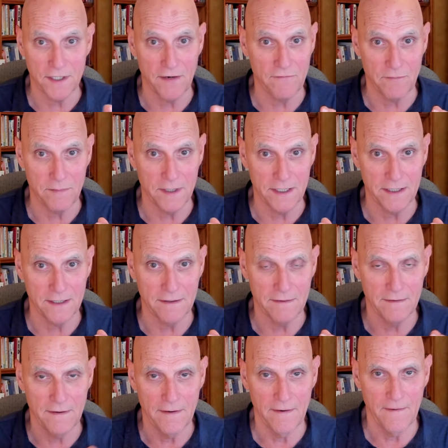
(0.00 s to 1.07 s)
everybody,
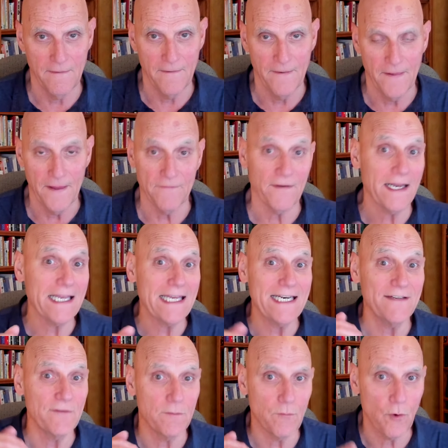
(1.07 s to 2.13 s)
if I get
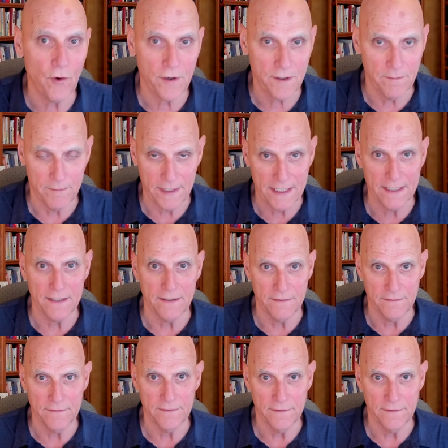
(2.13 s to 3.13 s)
even more competitive,